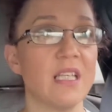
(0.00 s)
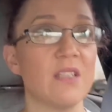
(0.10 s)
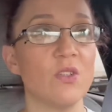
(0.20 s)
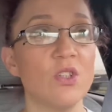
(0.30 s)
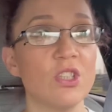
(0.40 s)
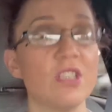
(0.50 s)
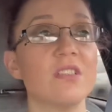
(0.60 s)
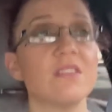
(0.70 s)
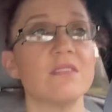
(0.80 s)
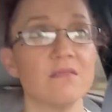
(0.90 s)
they look,
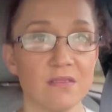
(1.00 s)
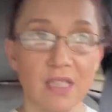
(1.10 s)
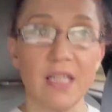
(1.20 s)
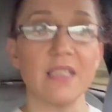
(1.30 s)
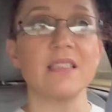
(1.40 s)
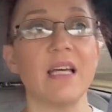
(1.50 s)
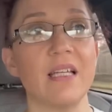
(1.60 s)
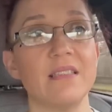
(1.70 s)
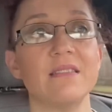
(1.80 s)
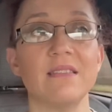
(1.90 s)
like I
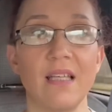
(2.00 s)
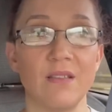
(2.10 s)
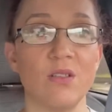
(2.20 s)
said, they look